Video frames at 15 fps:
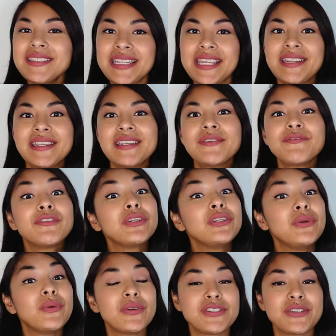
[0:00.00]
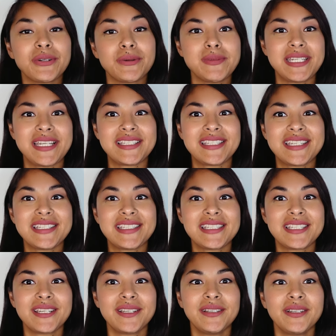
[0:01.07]
as needed for your
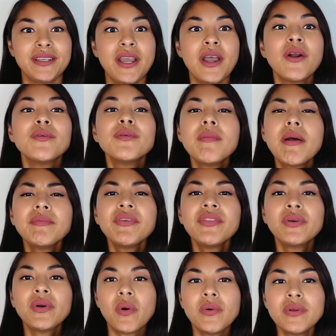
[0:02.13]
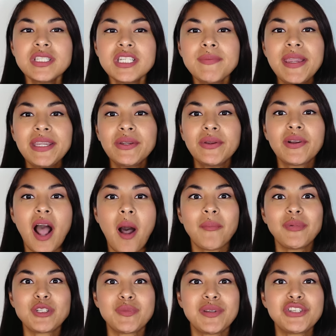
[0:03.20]
circumstances. Remember, the goal is to make your
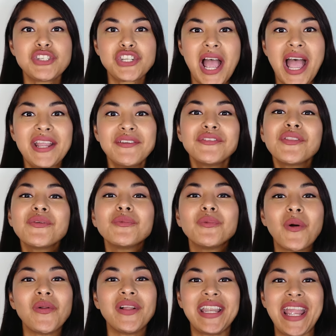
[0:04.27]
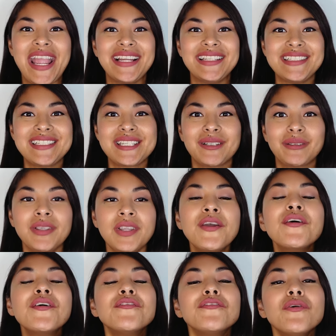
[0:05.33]
accomplishments shine for the role at hand.
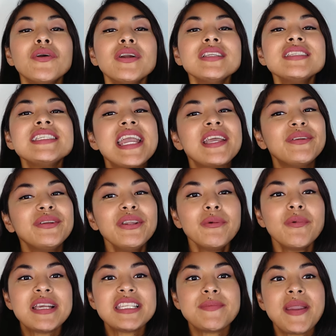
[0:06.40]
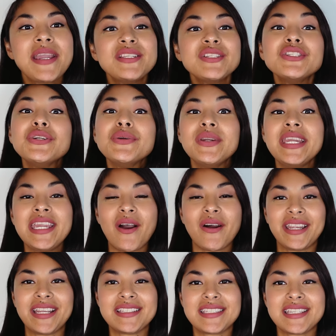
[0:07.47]
Four, tailor your resume to two key
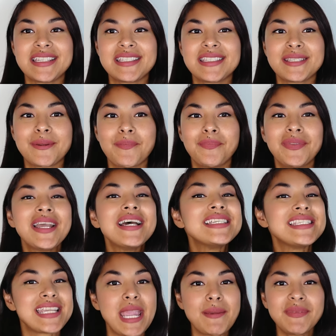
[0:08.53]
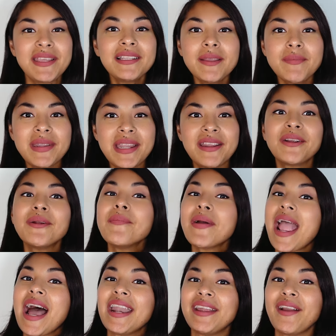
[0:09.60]
audiences. Escape the eliminator by
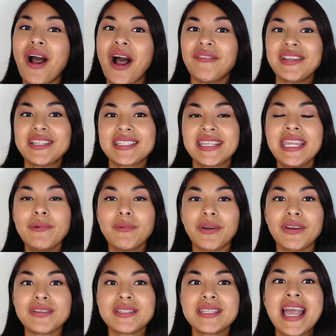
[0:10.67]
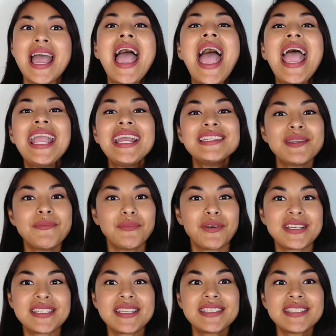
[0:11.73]
adding obvious keywords, and
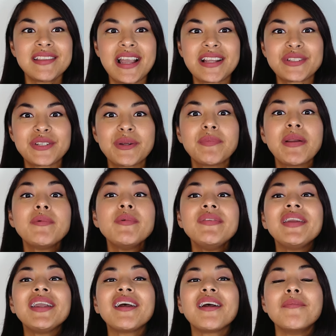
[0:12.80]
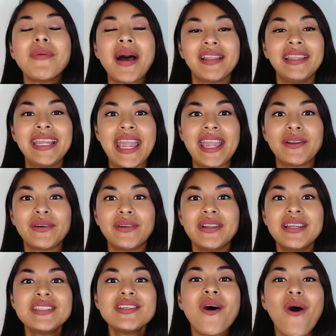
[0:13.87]
impress the selector by weaving a compelling angle
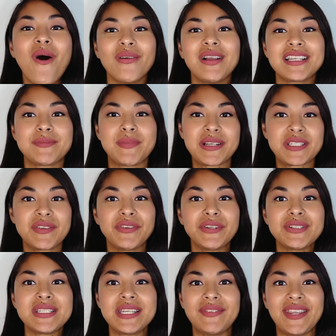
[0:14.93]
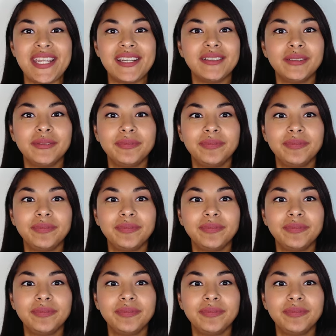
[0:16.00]
into all aspects of your CV.